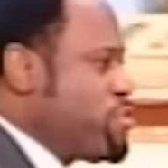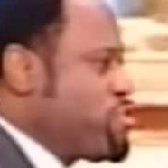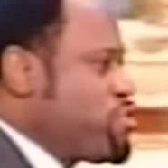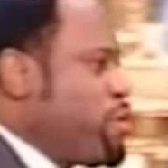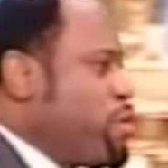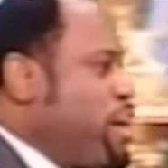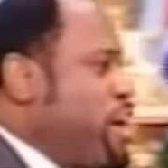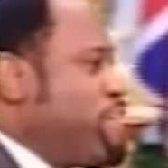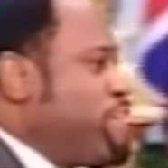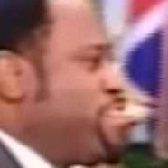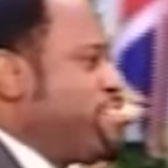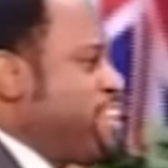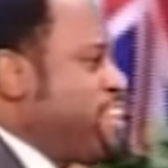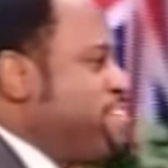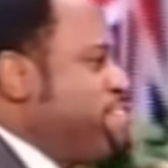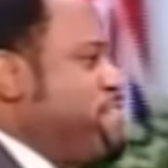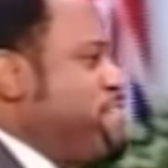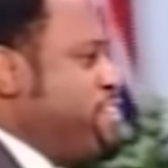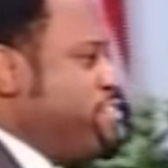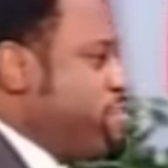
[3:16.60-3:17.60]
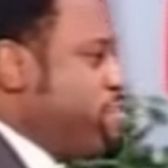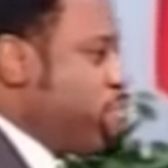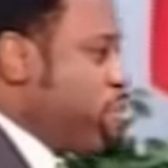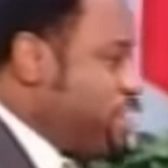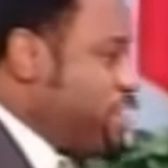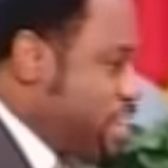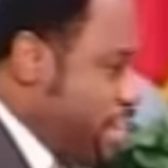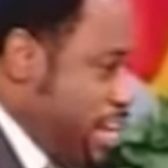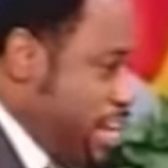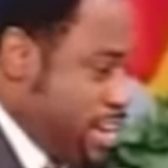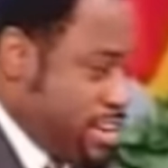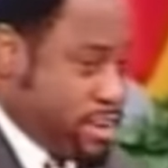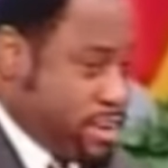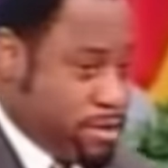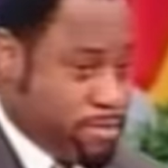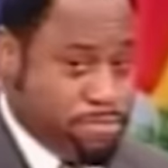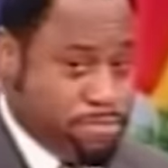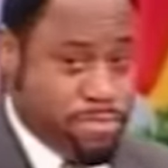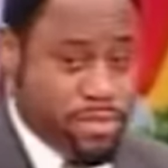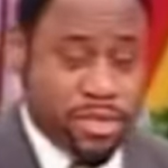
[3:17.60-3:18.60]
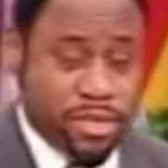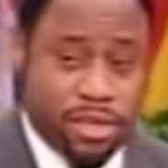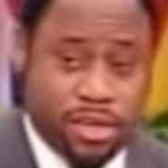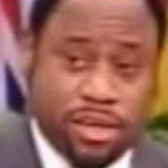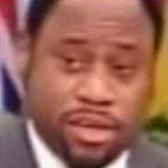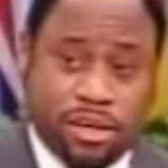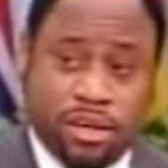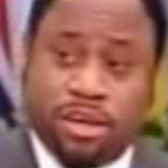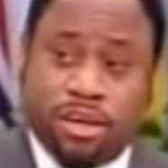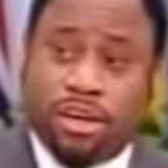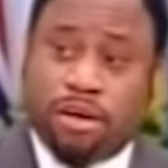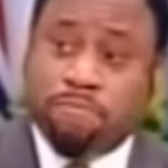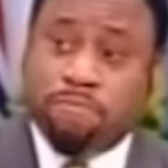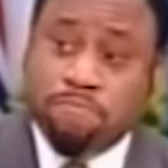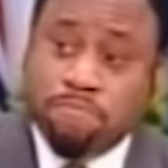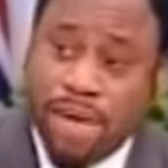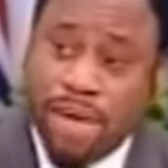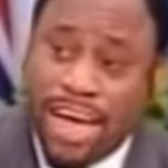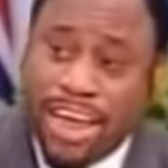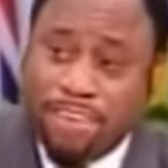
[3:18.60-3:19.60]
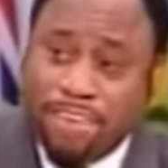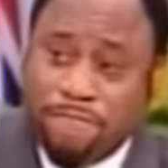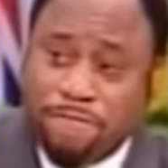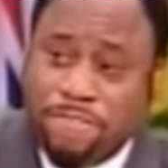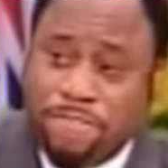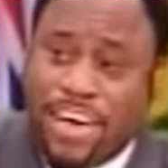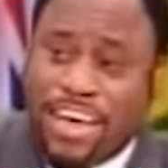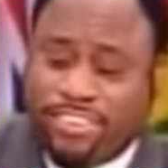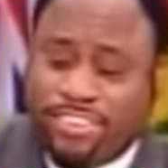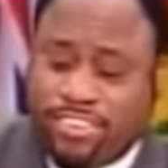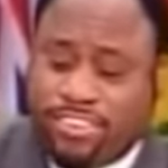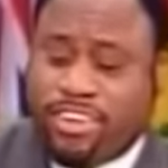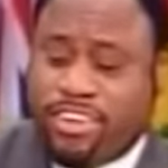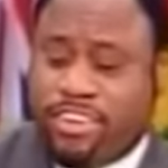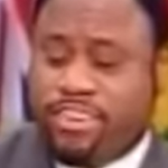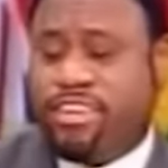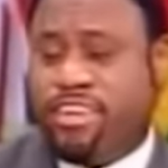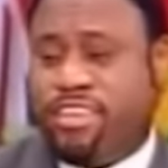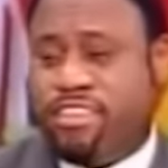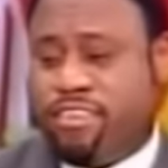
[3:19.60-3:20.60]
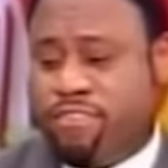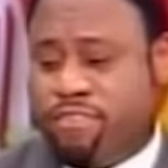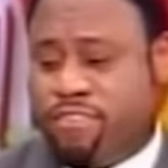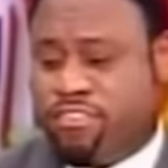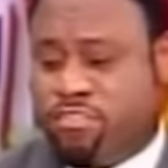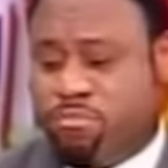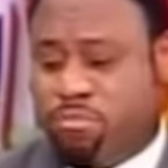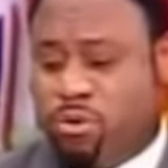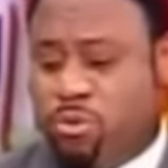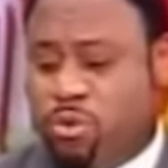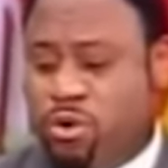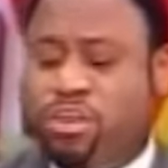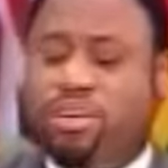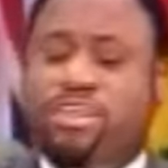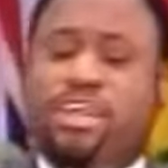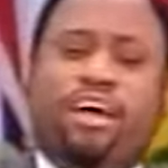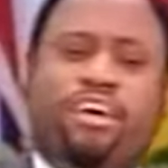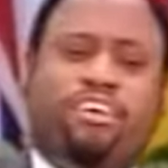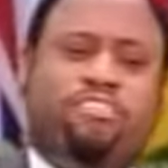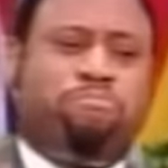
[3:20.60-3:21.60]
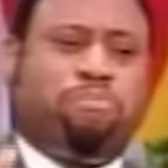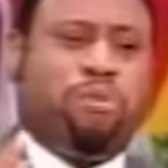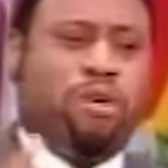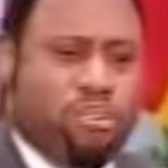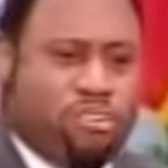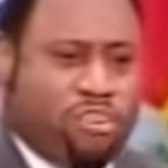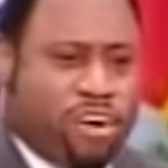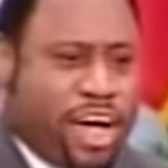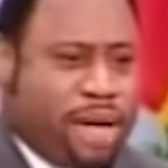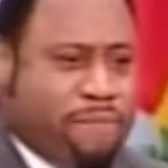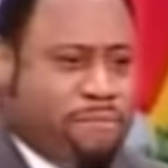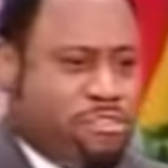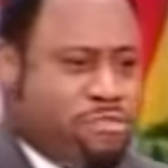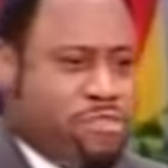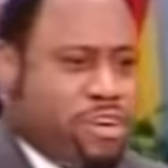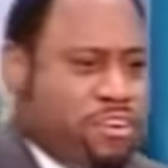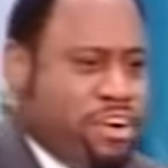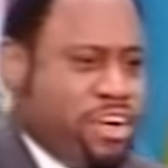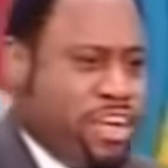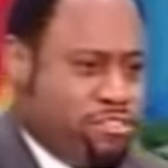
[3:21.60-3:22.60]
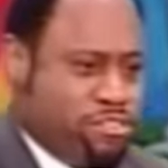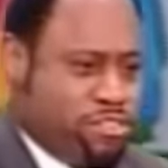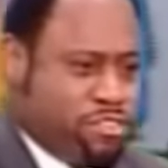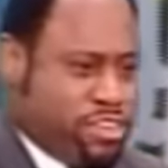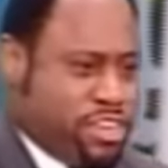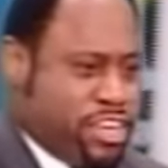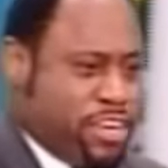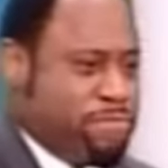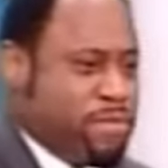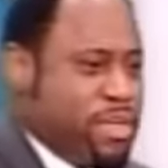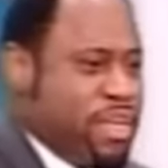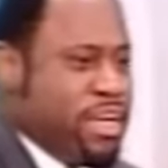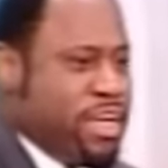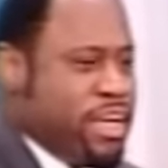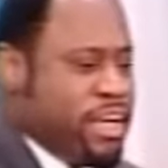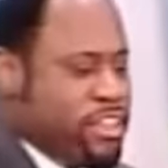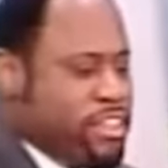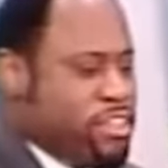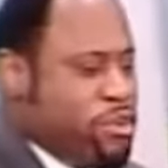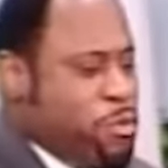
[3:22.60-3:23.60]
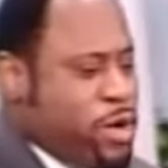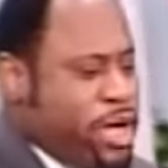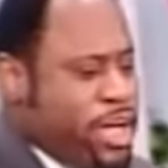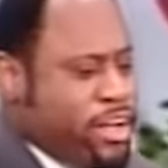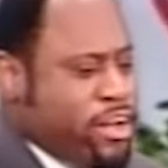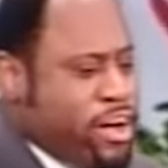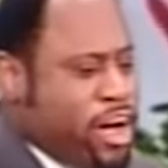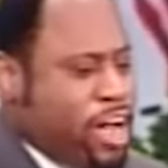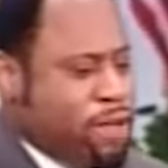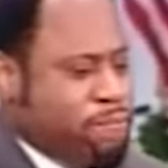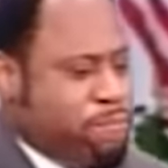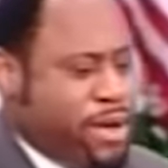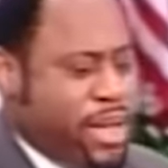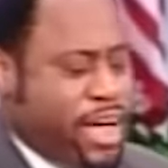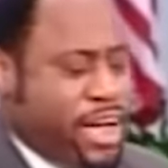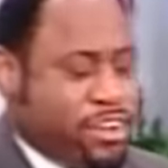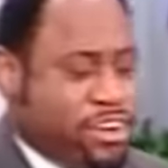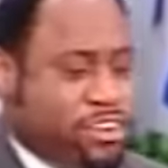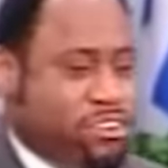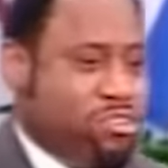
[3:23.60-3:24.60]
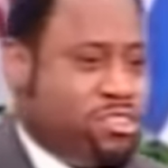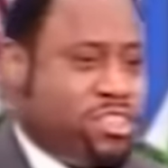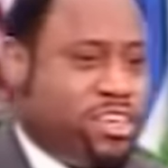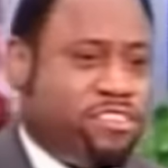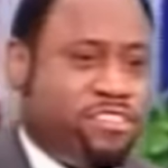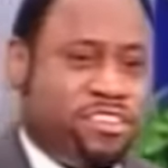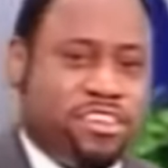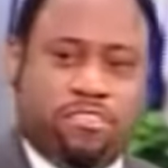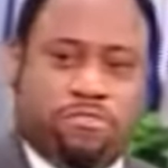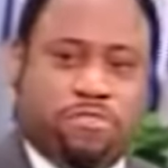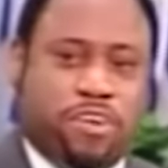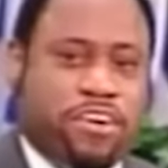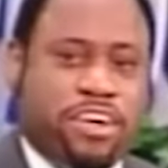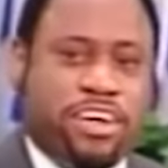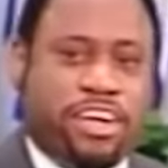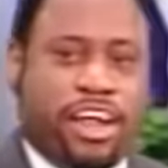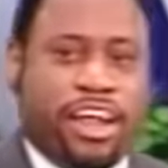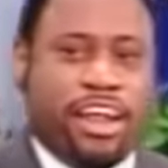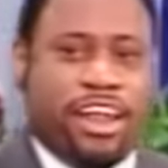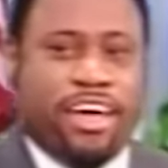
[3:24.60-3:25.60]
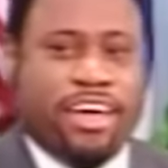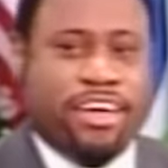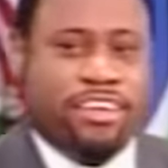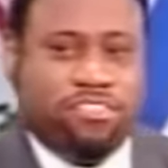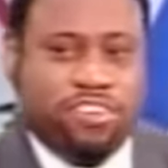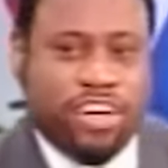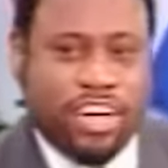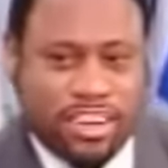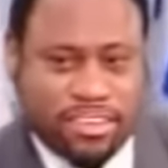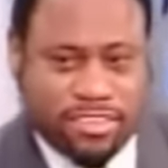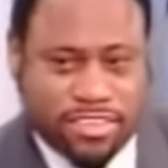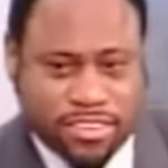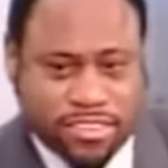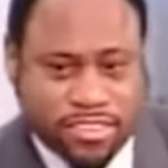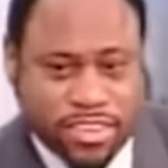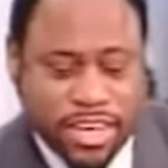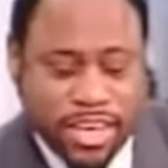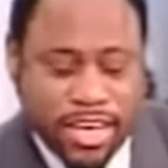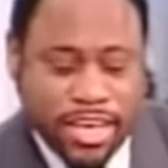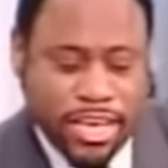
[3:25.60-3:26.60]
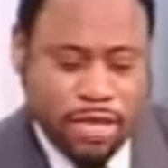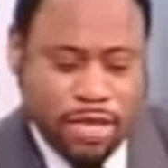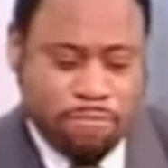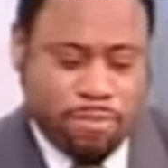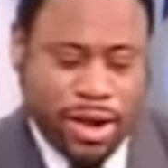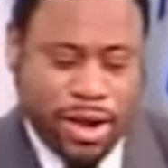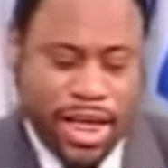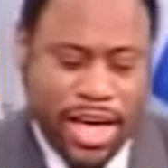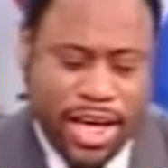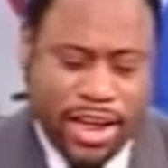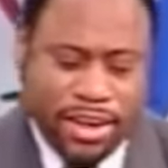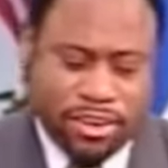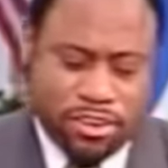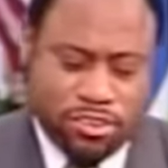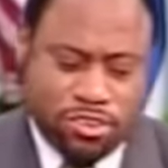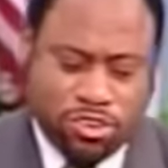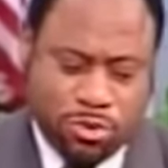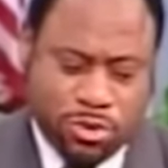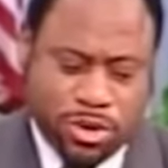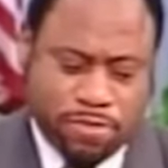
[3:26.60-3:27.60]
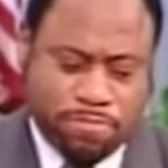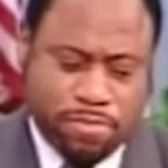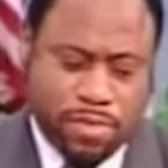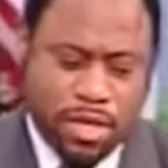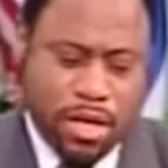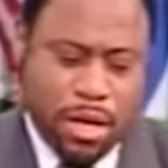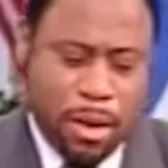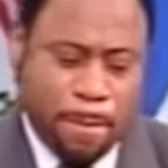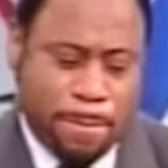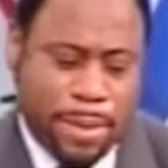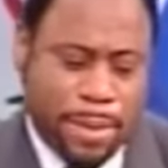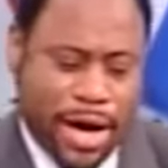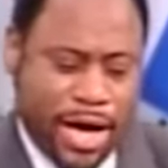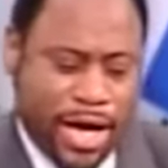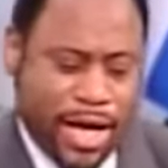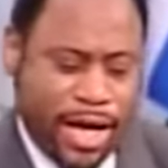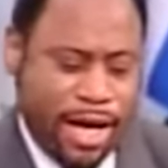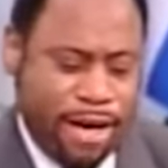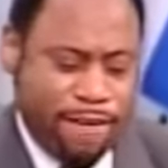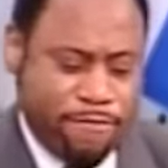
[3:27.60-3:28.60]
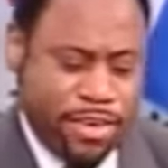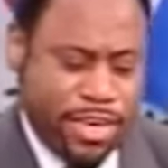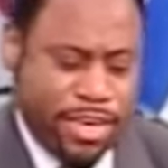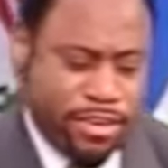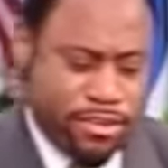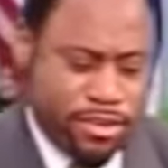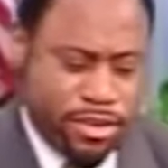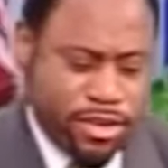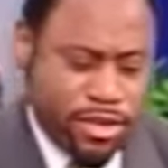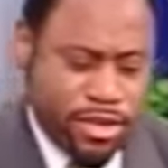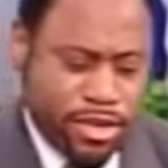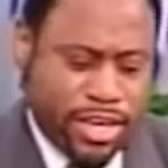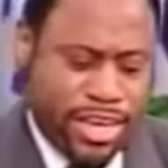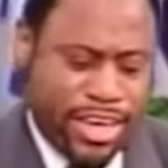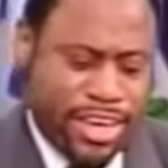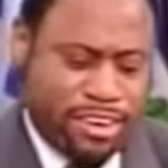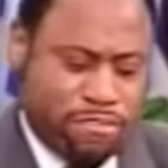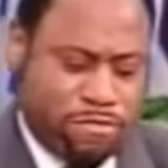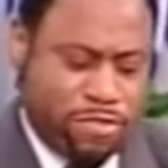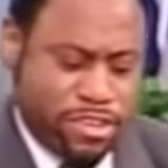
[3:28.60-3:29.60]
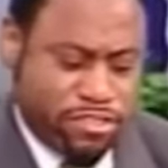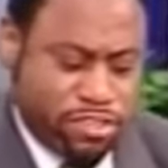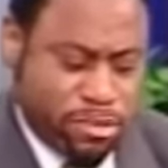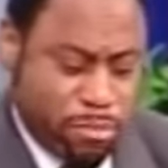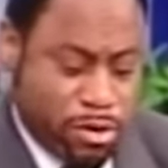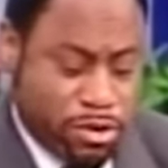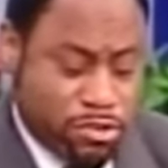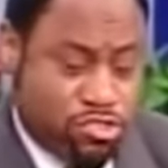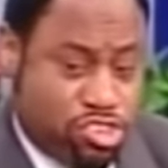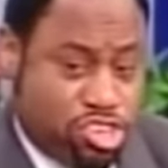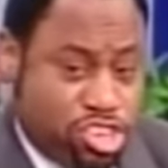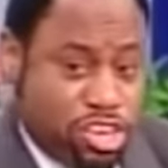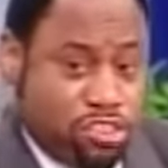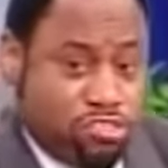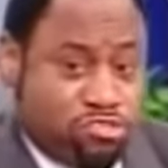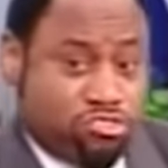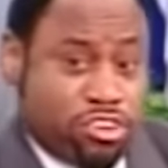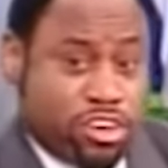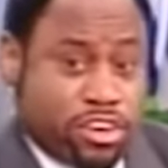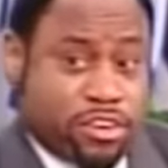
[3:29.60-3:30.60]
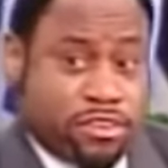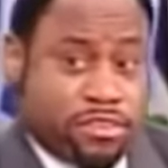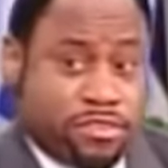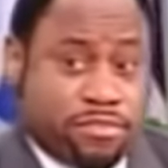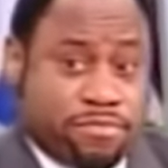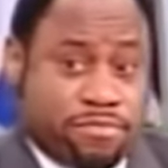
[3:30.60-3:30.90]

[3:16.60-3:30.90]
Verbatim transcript: was to have his invisible kingdom manifested in the visible world. Now, his program is very interesting. The way God planned to do this is very clear in Genesis. He planned to do it by having invisible children.